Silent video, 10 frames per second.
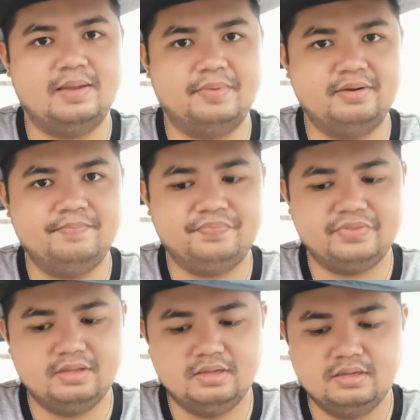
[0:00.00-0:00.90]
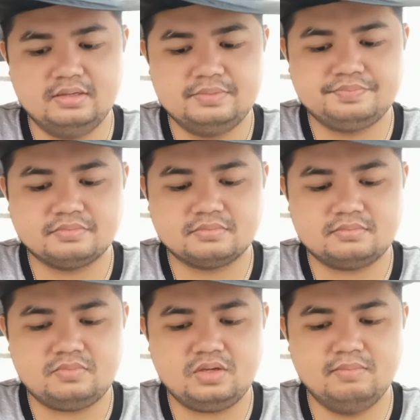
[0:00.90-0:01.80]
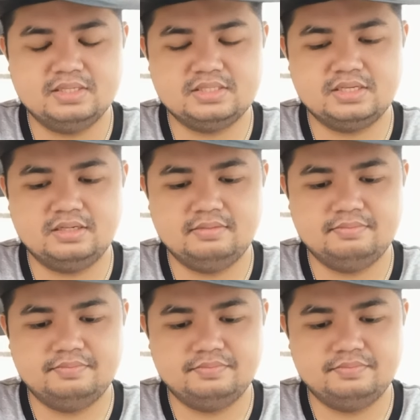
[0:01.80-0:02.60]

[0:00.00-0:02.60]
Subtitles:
happen, but still.